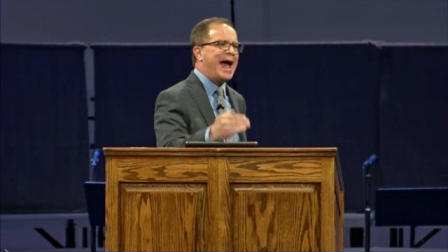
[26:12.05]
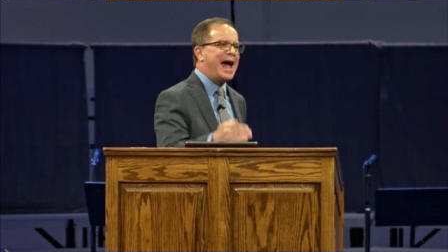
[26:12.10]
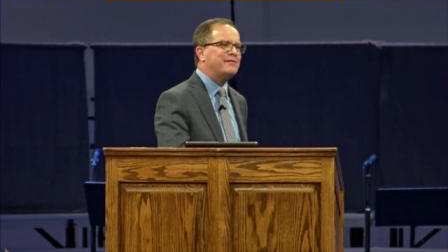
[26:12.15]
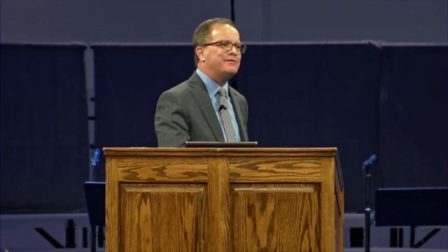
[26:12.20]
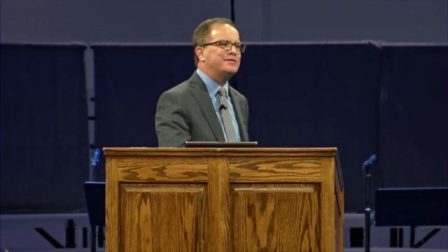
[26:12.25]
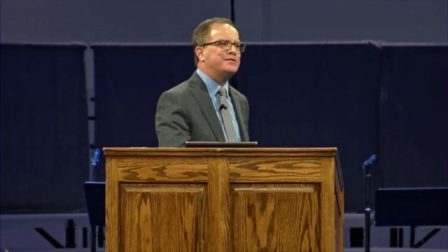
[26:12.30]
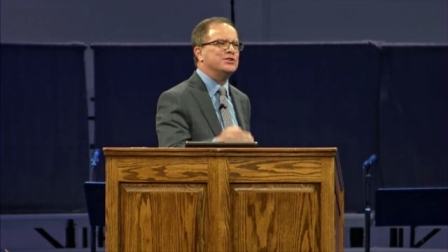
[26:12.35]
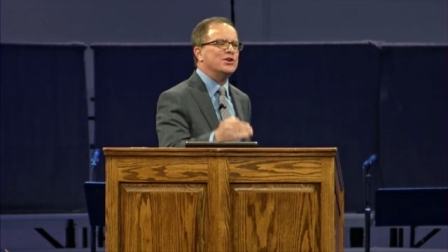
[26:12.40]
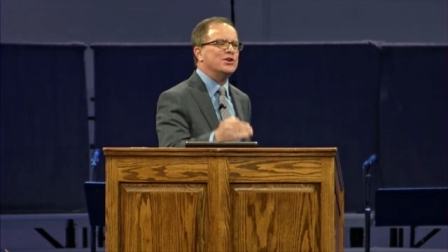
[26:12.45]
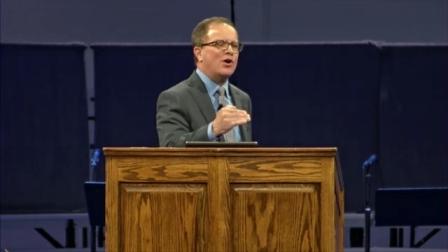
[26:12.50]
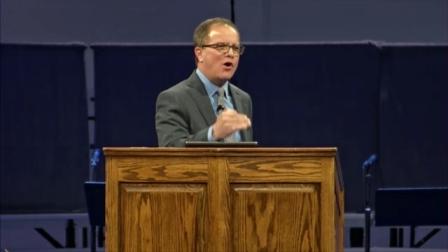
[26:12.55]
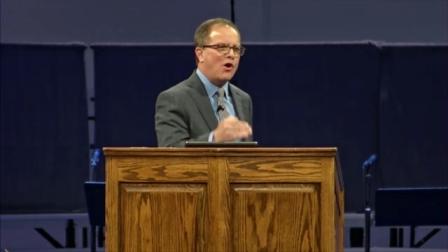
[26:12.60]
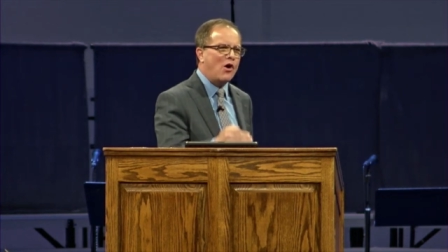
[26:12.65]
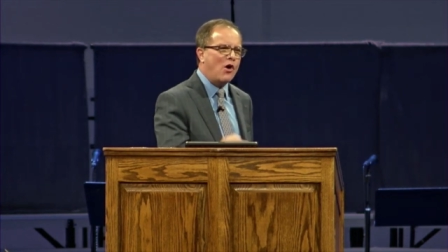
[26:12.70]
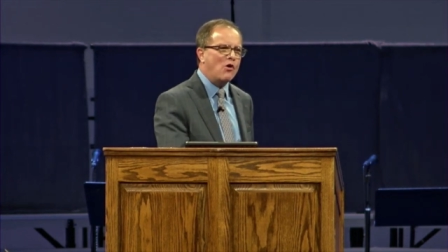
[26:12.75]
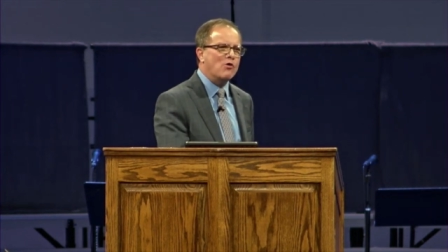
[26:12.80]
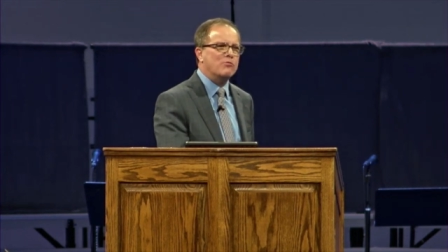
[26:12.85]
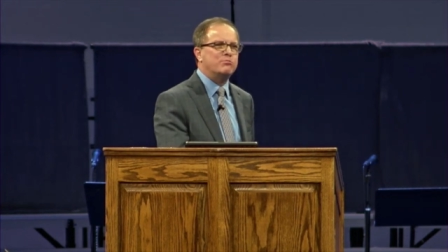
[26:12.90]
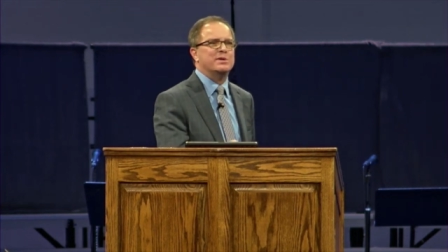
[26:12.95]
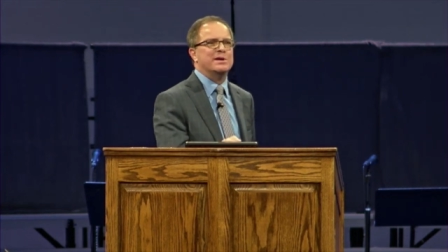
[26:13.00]
have to
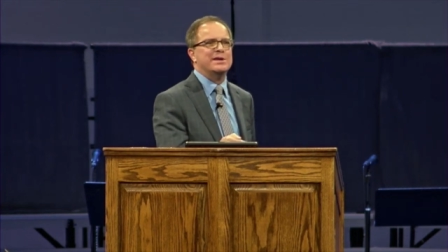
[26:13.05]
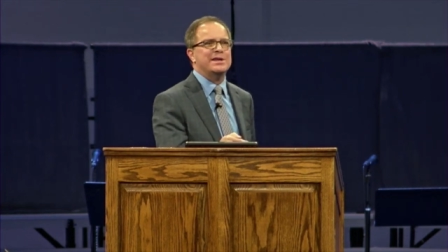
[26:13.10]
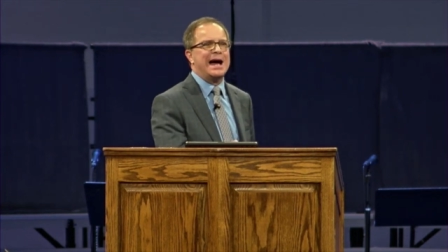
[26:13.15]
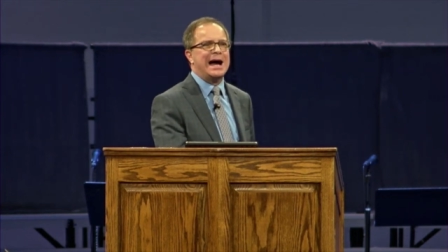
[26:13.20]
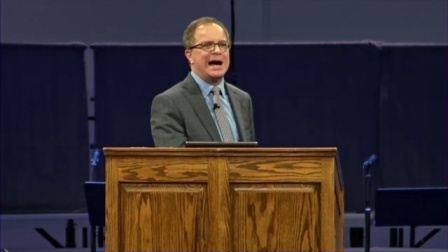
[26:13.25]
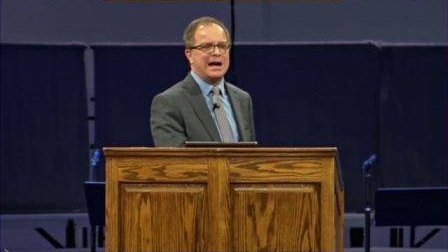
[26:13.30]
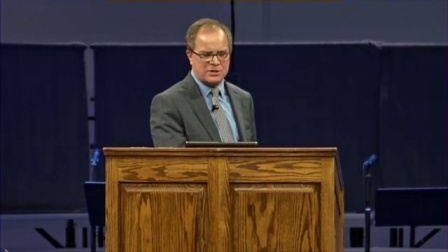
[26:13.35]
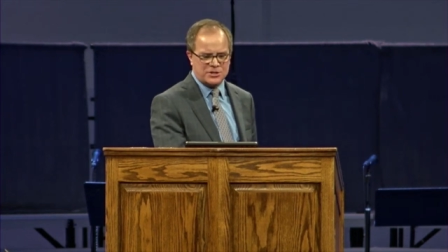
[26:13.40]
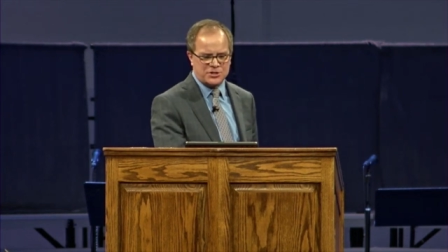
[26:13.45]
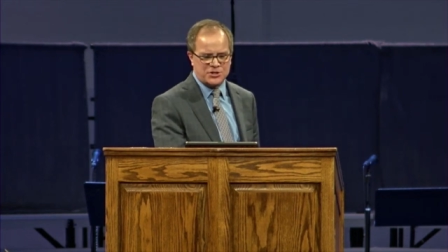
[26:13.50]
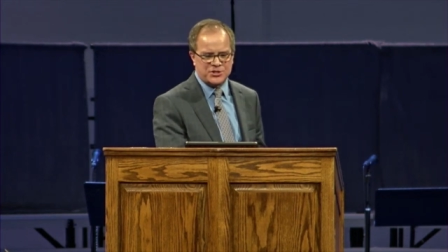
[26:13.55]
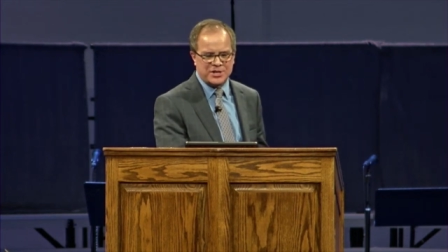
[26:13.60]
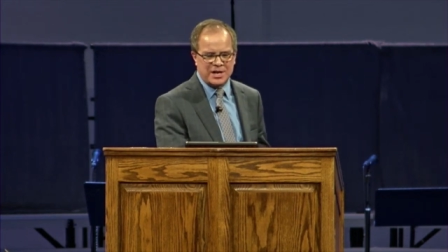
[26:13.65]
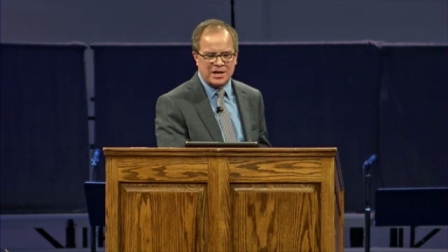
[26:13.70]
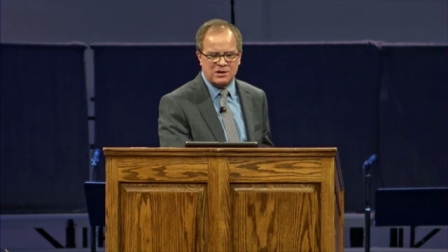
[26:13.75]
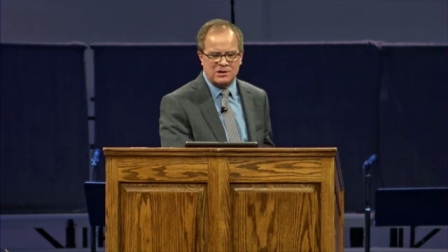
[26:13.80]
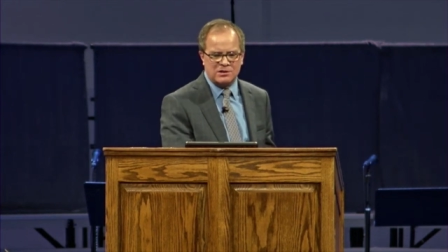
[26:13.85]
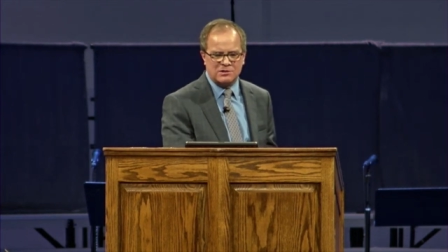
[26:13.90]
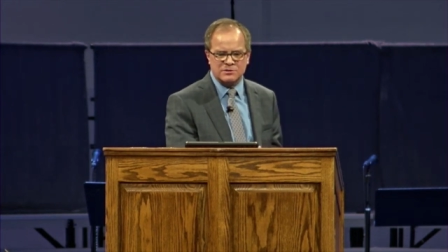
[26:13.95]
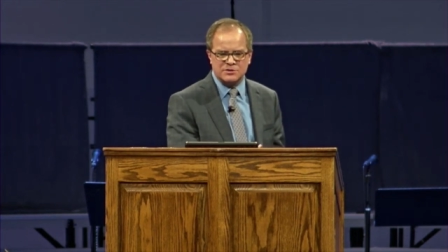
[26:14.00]
open
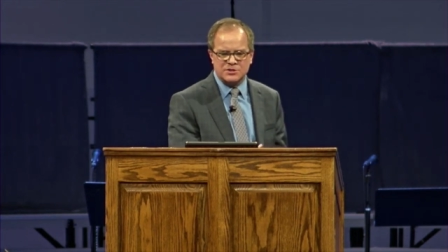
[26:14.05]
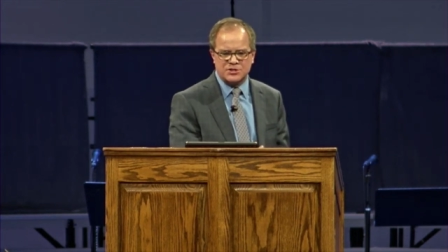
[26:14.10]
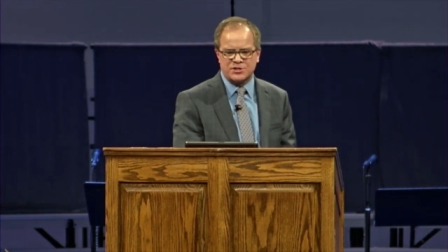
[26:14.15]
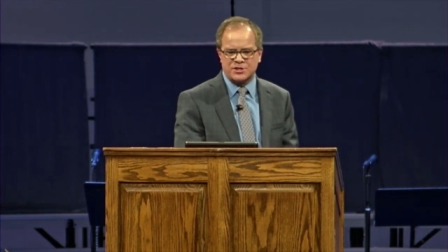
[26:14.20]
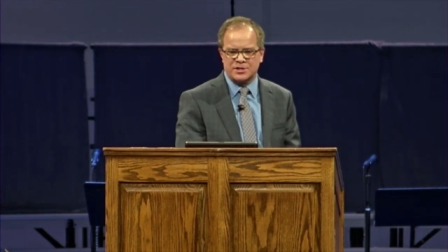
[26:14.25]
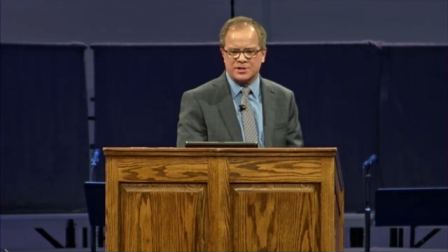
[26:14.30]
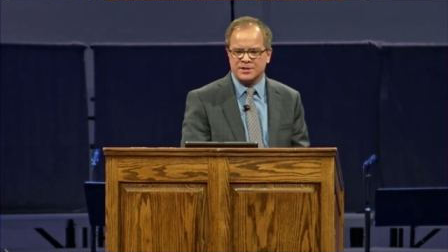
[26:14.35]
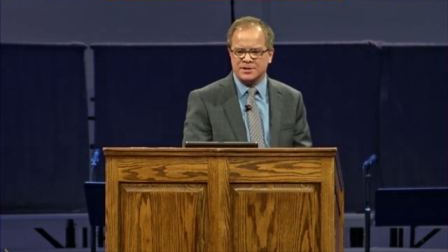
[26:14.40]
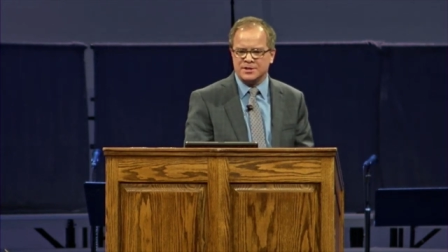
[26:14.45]
ourselves